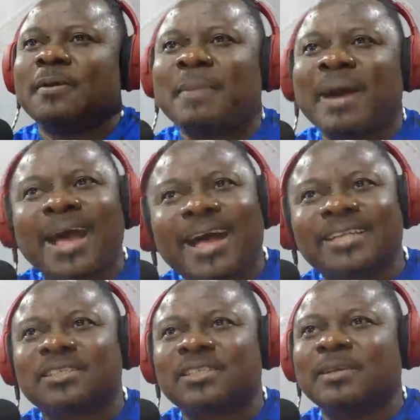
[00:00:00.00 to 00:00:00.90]
My heart,
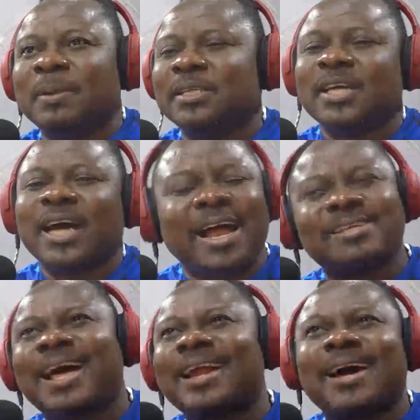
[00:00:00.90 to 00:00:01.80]
they bleed. And
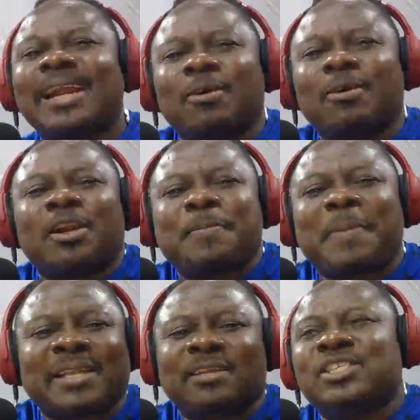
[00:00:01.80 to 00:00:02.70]
I don't want to be
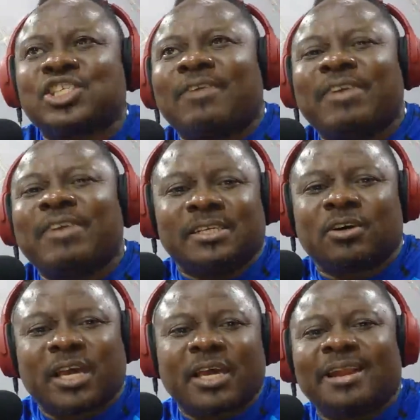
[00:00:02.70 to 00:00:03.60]
part of the charade,
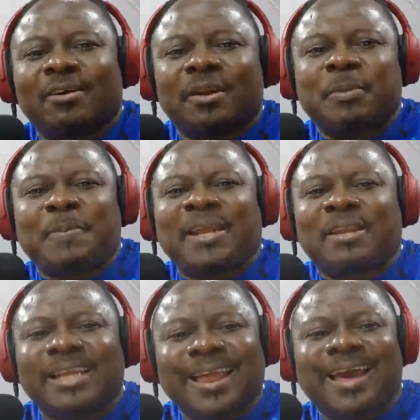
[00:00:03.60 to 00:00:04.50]
okay? I don't want to be part of
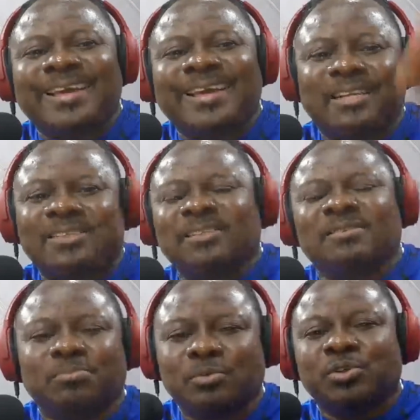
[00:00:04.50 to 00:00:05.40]
the lies and
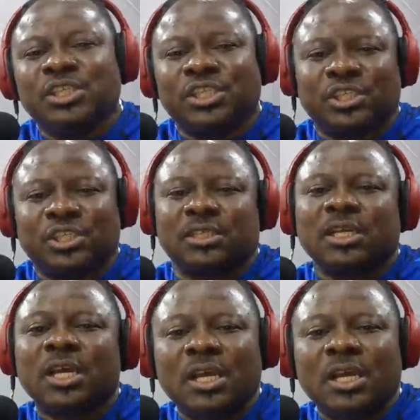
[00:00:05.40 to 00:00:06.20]
the mumu-ishness.